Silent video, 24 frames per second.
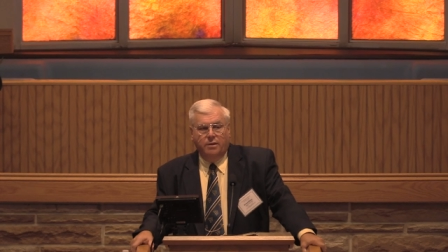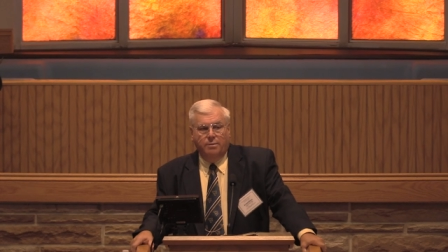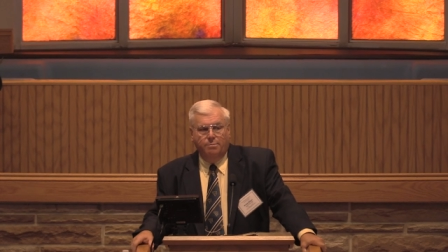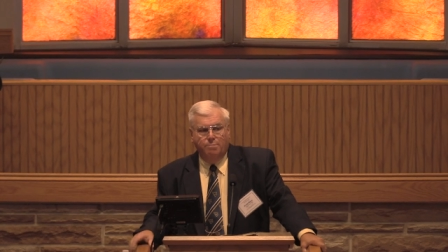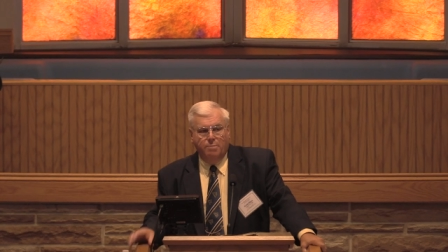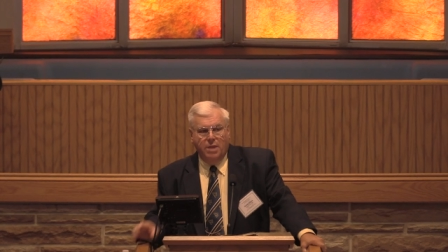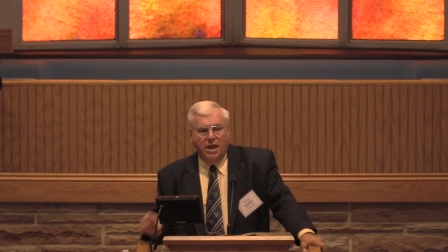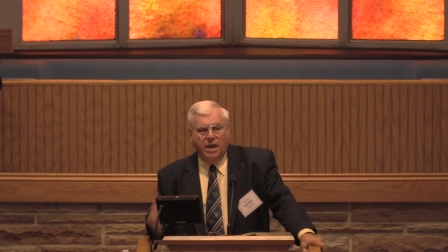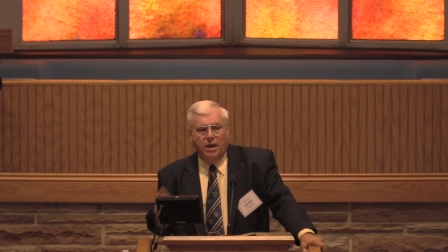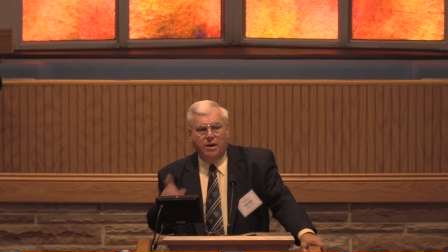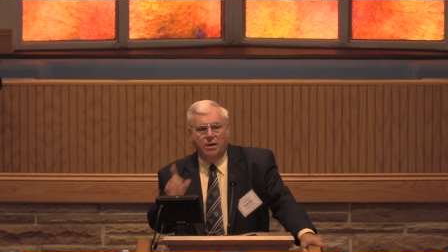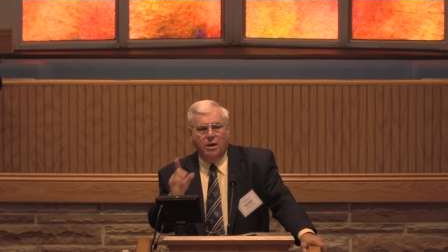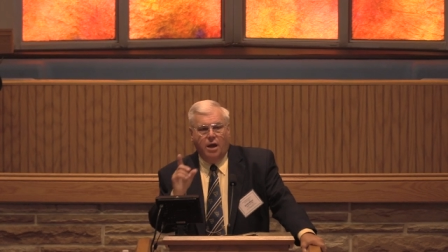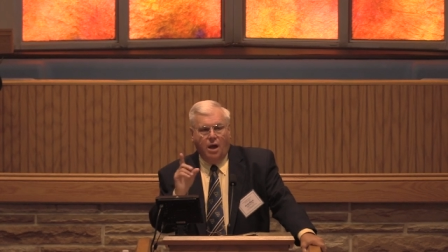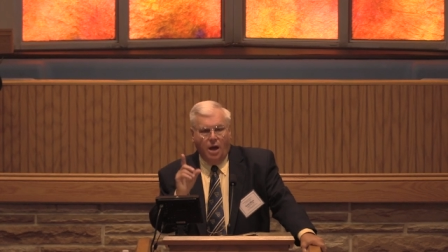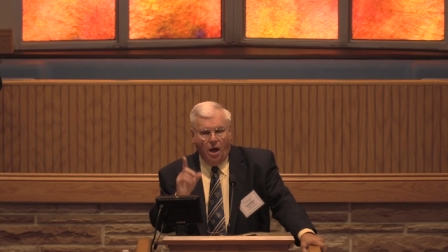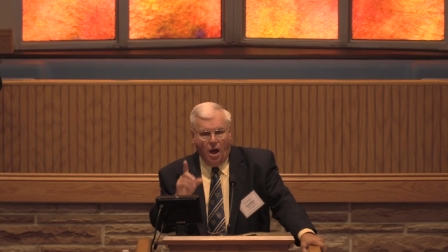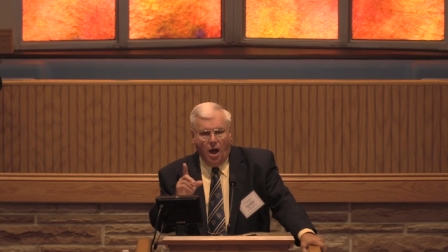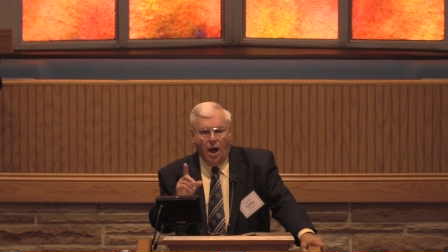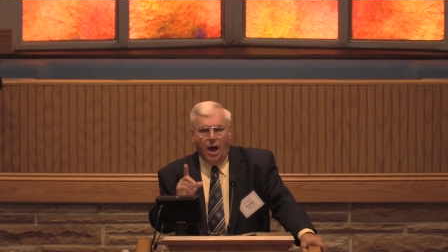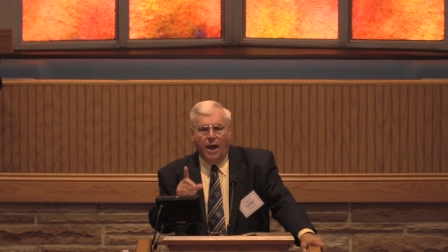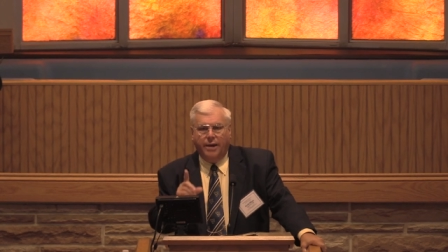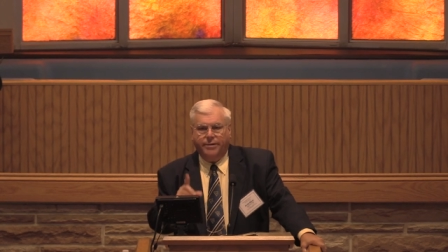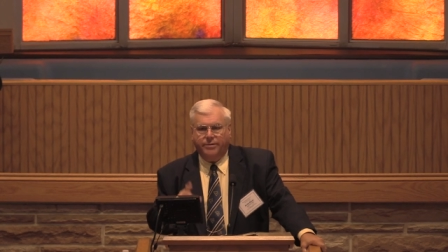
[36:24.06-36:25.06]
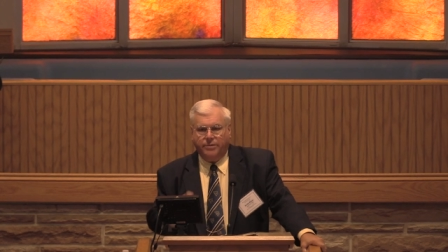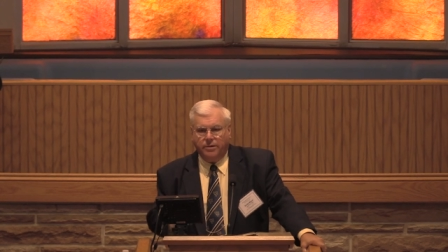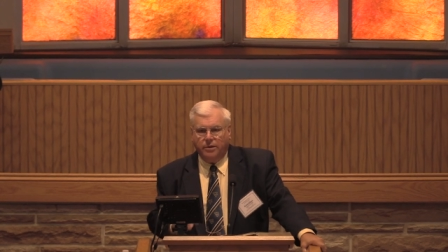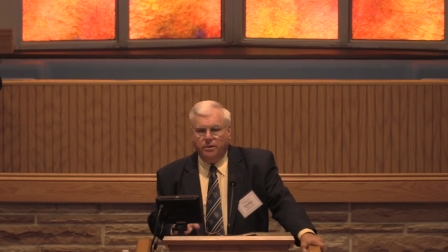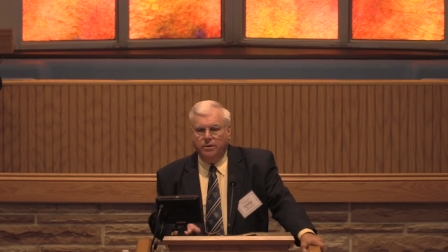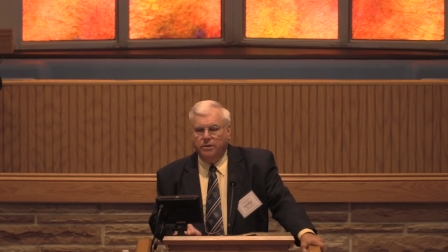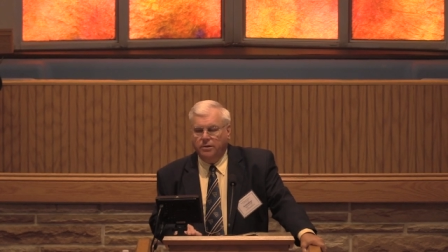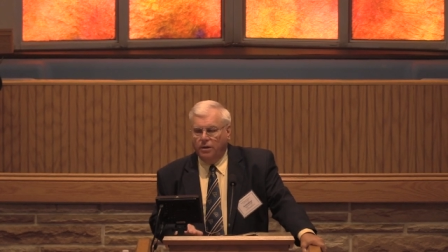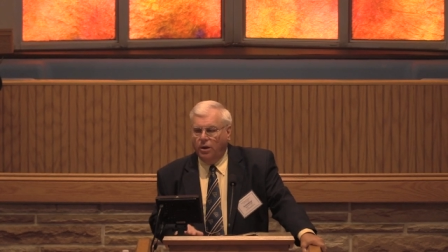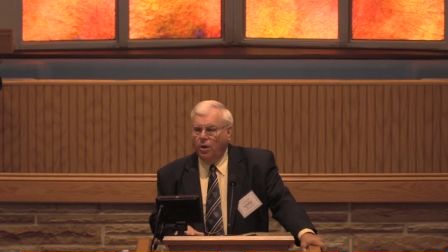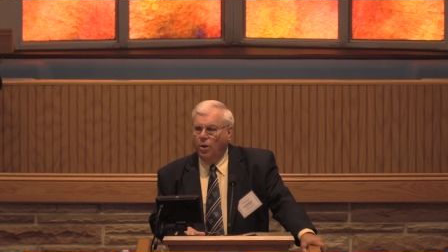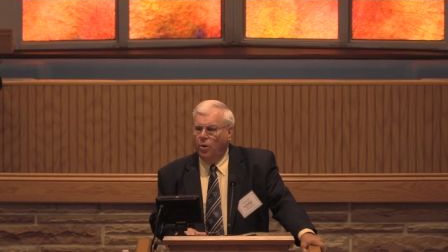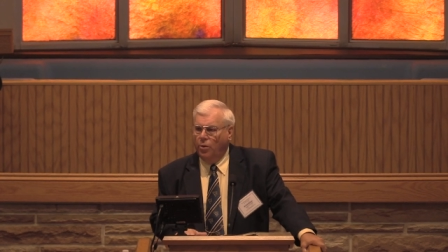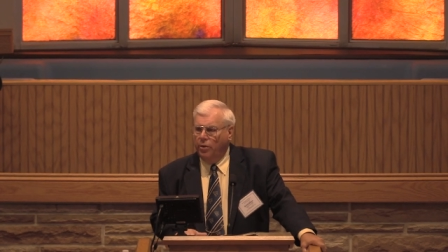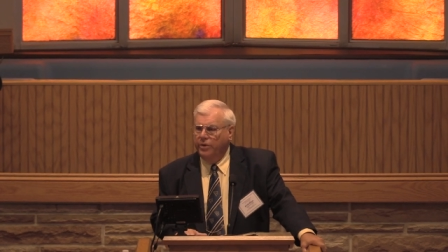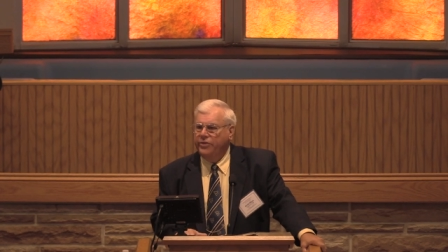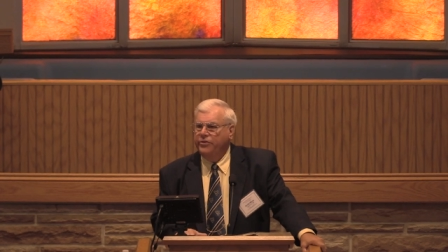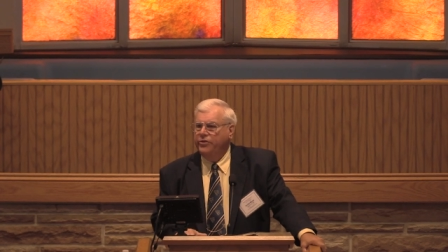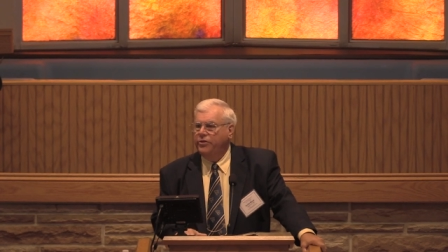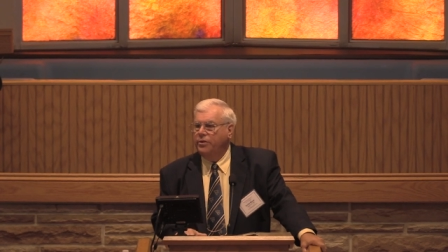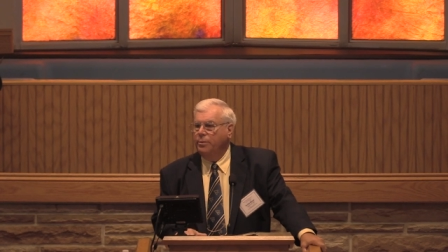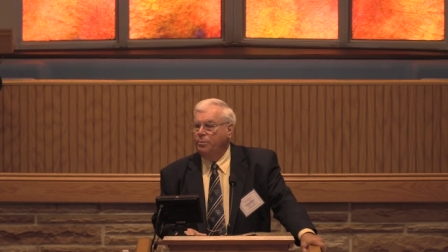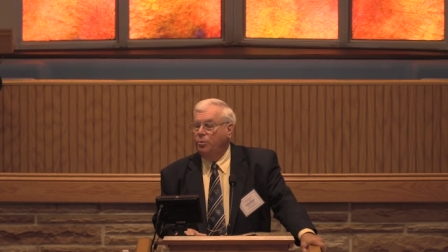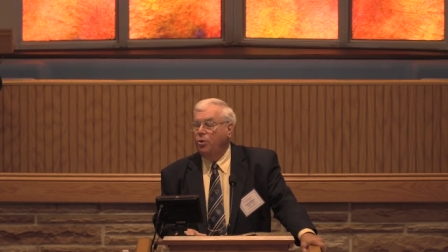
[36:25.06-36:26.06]
Men ought
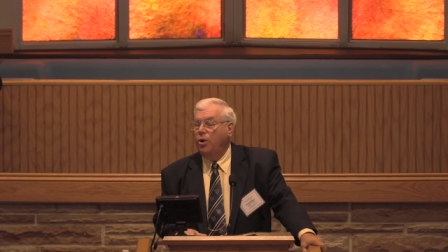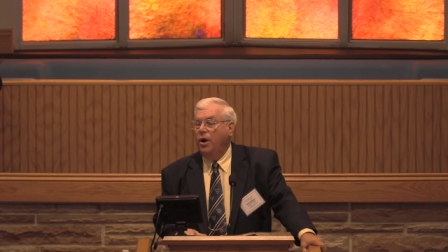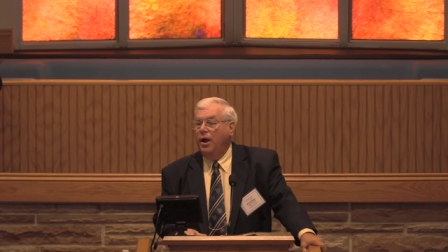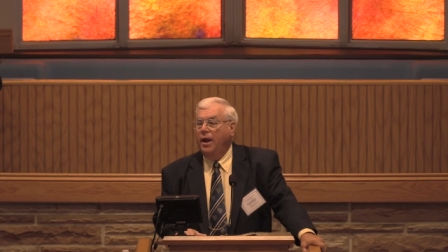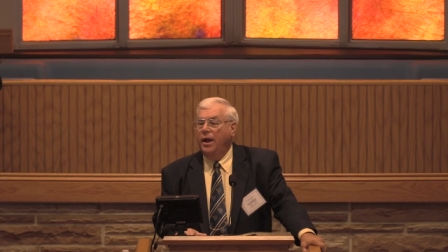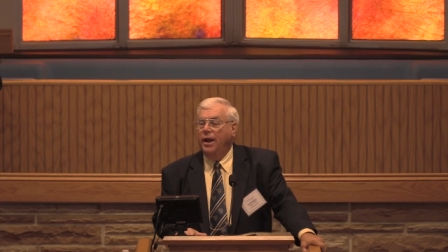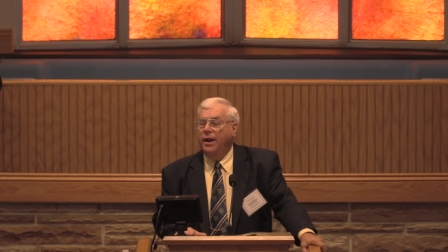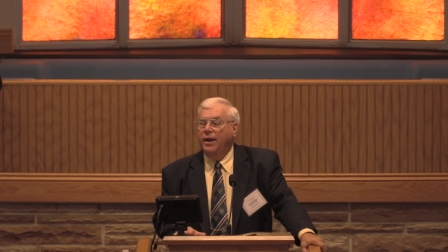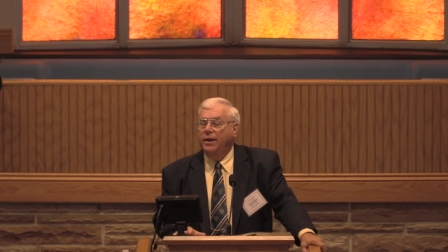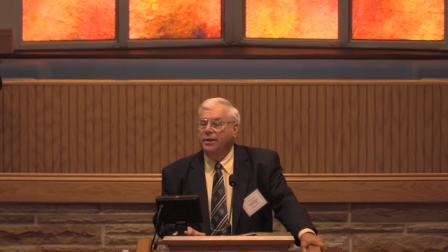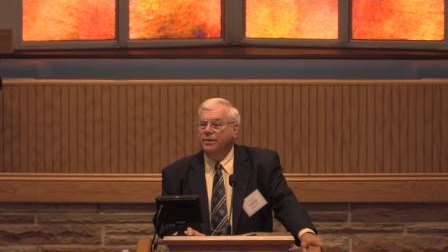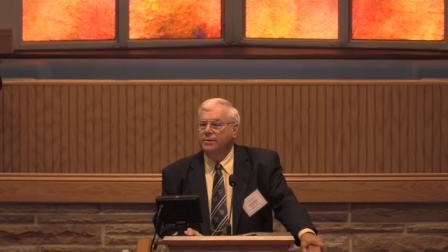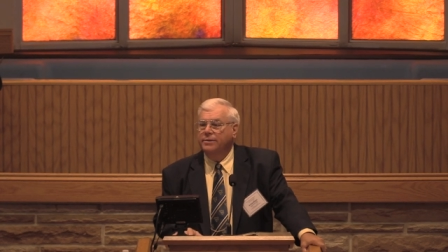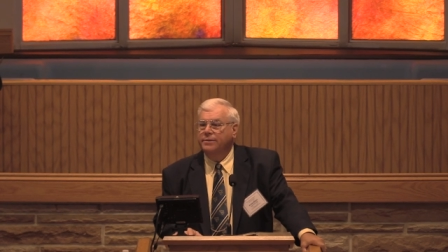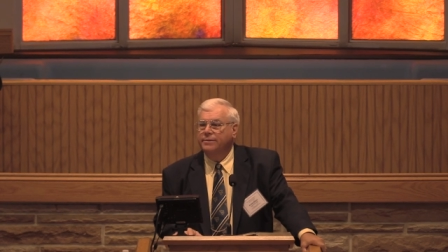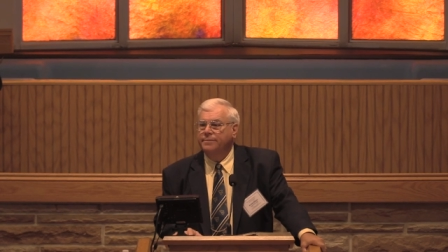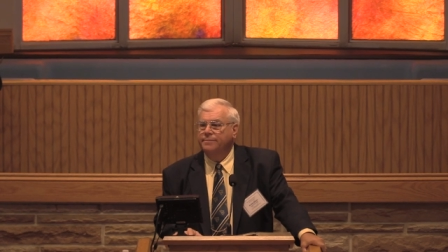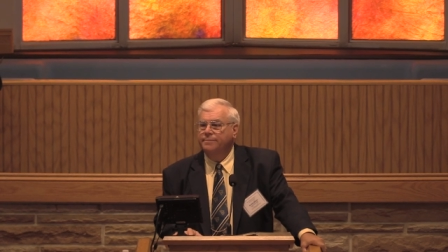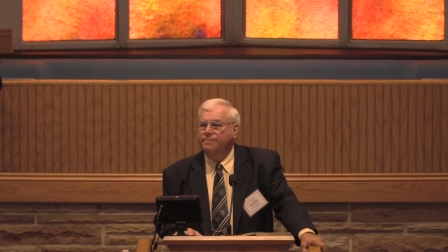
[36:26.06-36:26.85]
always to pray.